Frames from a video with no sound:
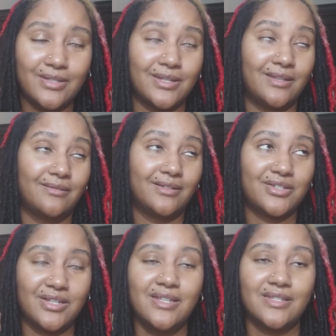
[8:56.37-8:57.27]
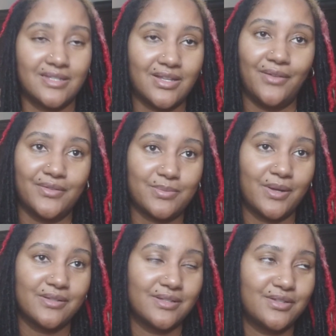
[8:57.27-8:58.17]
and she's a selfish
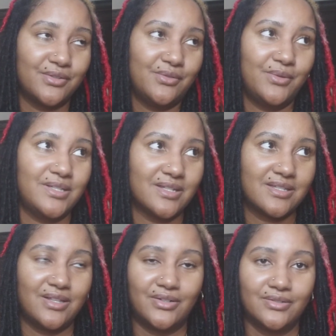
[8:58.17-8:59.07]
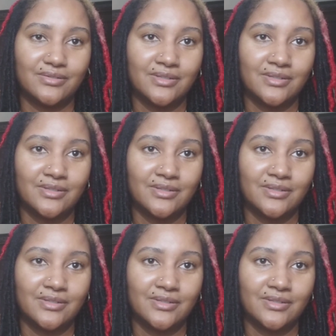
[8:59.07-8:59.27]
person too. We just don't